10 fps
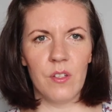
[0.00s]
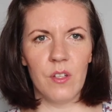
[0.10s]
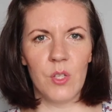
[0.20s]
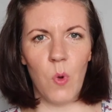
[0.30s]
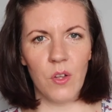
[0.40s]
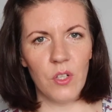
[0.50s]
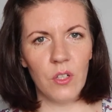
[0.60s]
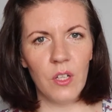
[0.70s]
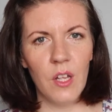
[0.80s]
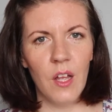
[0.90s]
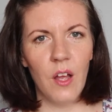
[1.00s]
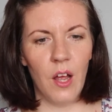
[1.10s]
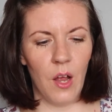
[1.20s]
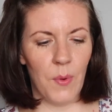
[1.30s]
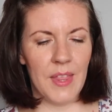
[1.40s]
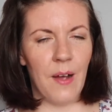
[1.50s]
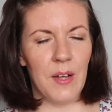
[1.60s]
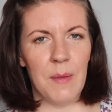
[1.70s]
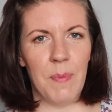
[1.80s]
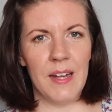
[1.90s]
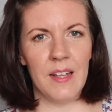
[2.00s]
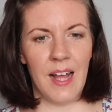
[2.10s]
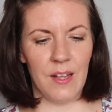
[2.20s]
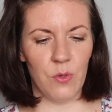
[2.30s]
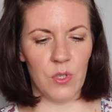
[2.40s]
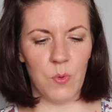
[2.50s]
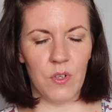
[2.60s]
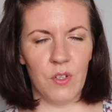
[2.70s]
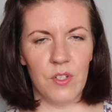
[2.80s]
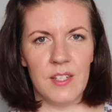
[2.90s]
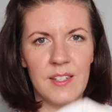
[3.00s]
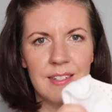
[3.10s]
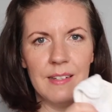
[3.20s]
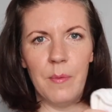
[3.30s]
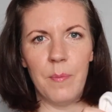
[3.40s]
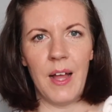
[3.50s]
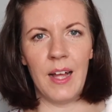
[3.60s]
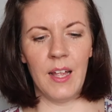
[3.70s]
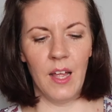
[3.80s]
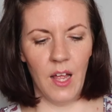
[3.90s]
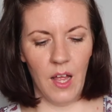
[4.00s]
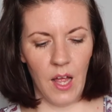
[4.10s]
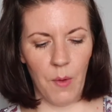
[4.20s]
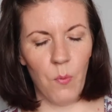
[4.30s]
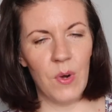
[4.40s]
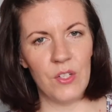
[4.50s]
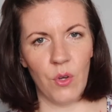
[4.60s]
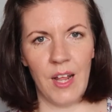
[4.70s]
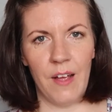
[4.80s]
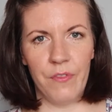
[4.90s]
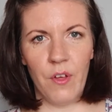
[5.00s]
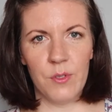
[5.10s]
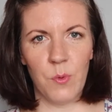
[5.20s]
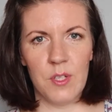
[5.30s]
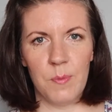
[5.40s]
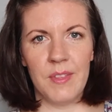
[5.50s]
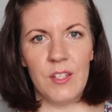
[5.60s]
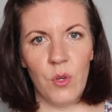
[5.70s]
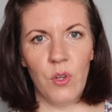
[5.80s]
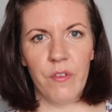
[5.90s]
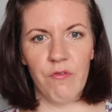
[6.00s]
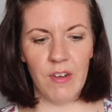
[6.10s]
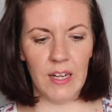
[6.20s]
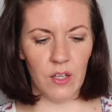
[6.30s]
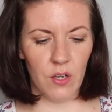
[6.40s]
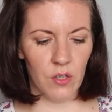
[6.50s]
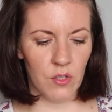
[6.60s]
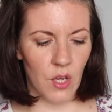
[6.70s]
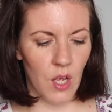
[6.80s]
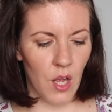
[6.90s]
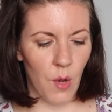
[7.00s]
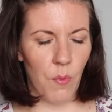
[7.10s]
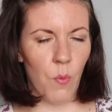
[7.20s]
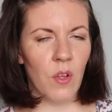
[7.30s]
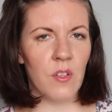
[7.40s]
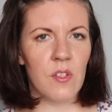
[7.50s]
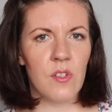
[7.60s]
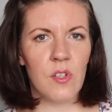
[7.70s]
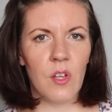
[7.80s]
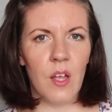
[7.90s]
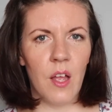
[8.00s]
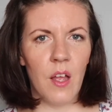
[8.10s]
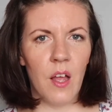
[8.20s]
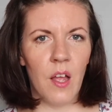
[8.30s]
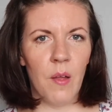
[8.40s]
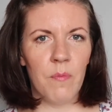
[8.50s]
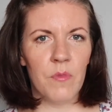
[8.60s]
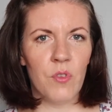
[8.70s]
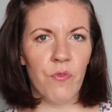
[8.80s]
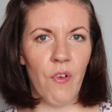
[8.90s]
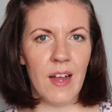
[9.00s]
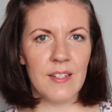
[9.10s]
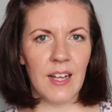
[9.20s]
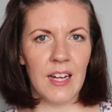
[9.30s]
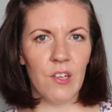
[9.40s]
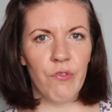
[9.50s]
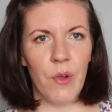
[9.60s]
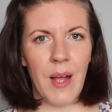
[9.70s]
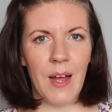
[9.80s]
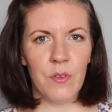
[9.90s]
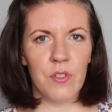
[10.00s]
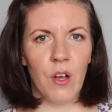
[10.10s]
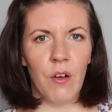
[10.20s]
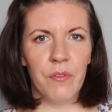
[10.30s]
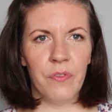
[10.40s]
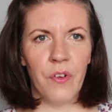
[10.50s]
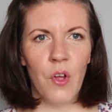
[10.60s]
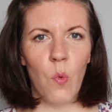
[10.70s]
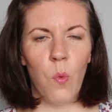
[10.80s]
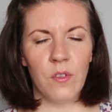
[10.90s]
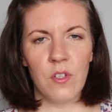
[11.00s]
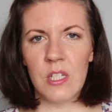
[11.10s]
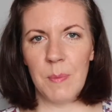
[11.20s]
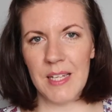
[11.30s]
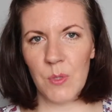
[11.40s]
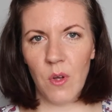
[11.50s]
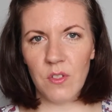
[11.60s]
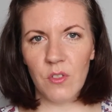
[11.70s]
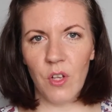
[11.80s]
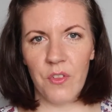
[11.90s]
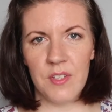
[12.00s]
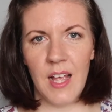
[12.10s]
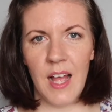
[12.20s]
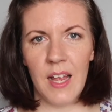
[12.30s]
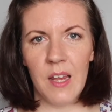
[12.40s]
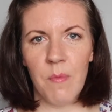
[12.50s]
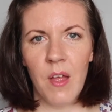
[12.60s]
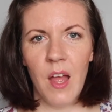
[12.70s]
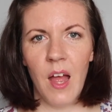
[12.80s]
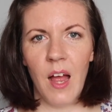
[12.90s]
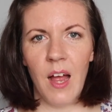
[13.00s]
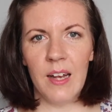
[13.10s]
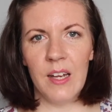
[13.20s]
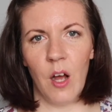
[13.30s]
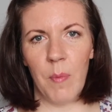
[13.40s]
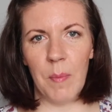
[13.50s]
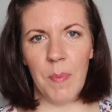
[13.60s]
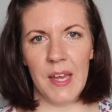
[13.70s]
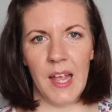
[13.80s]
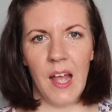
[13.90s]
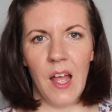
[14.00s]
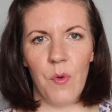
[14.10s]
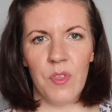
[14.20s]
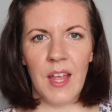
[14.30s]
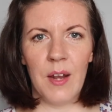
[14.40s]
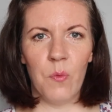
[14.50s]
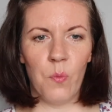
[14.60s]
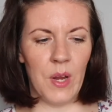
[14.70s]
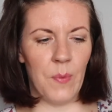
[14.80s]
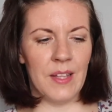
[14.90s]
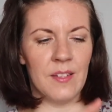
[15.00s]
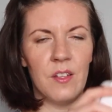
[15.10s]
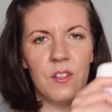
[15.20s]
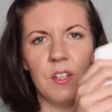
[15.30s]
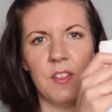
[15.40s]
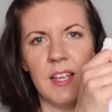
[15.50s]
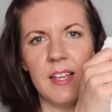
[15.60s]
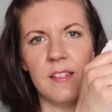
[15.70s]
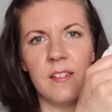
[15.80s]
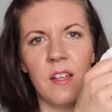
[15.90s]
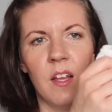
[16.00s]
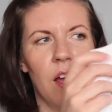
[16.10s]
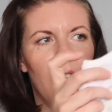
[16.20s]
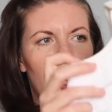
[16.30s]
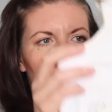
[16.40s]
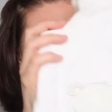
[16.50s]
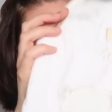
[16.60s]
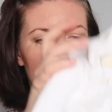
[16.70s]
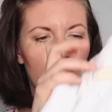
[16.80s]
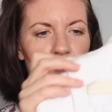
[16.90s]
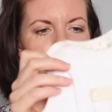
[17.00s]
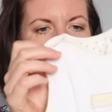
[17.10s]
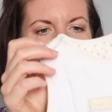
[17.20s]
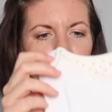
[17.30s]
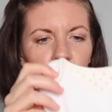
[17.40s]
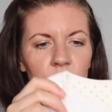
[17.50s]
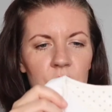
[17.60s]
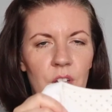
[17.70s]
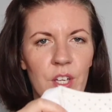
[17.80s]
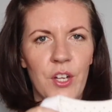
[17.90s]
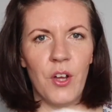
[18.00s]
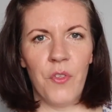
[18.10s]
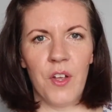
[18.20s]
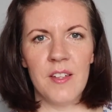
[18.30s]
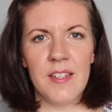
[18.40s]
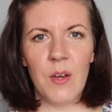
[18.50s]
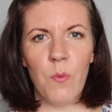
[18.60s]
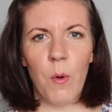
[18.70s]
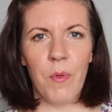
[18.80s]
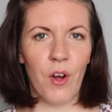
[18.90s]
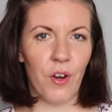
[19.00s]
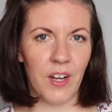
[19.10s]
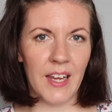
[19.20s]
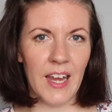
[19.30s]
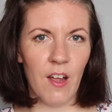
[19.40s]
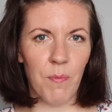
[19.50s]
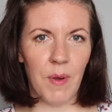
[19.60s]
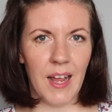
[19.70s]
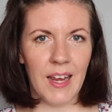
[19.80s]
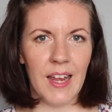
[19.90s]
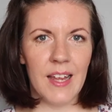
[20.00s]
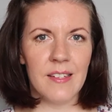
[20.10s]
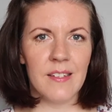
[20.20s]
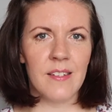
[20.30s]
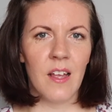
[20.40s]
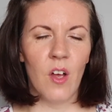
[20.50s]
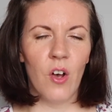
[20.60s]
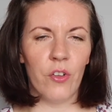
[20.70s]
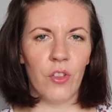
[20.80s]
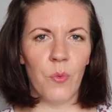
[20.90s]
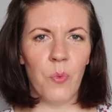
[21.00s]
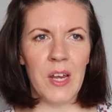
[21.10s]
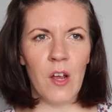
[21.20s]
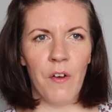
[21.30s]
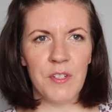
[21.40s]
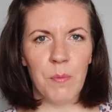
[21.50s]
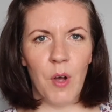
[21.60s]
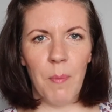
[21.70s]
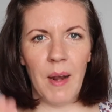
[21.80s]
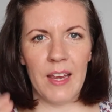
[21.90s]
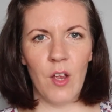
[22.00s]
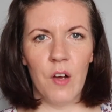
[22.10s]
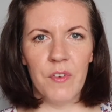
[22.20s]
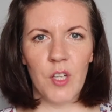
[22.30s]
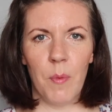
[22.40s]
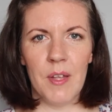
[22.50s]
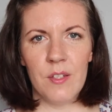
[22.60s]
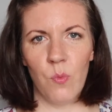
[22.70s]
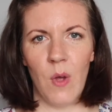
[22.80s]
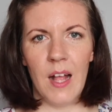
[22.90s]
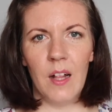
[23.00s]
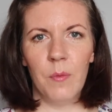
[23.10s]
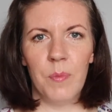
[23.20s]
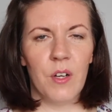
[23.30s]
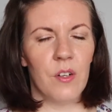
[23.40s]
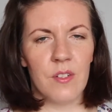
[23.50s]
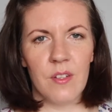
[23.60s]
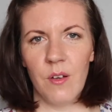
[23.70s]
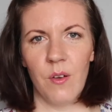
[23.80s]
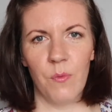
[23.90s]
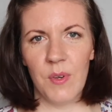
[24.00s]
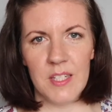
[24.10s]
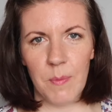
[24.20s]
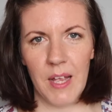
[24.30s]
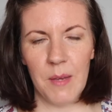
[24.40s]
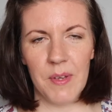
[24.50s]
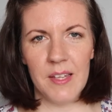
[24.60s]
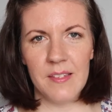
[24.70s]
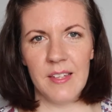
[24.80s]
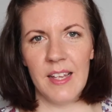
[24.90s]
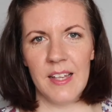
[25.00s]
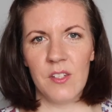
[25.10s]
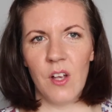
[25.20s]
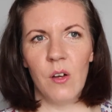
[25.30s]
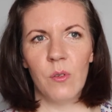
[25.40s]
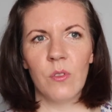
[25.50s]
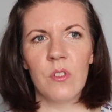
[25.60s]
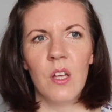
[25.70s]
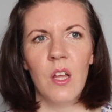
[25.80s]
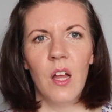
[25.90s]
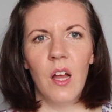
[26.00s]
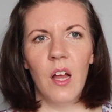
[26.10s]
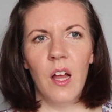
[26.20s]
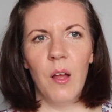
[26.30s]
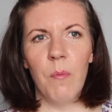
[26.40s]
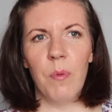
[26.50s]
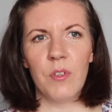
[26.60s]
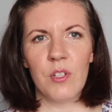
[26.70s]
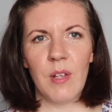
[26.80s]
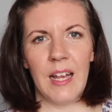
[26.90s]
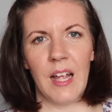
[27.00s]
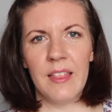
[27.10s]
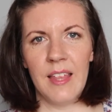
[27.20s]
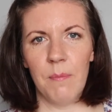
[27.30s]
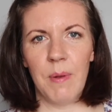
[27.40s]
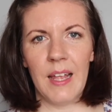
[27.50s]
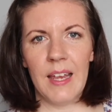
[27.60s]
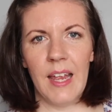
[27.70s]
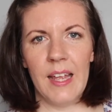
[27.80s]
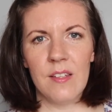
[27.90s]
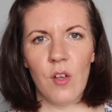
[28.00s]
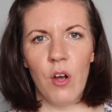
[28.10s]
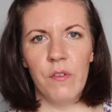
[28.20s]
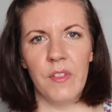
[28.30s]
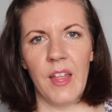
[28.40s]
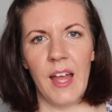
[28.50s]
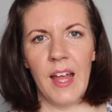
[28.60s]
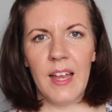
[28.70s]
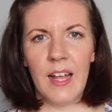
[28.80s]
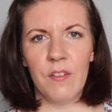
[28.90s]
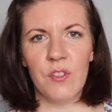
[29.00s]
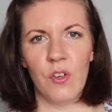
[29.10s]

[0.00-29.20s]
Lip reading: swaddle without it being an actual swaddle because it's a sleeping bag. We don't have those ones, but they do look really good. Once Fraser kind of grew out of wanting to be swaddled all the time and he got a bit bigger, then we went to these. These are great because you know they're going to stay warm, they're not going to kick off blankets, although we often put a blanket over top as well because winter babies, it is cold, but just like a thin blanket over their kind of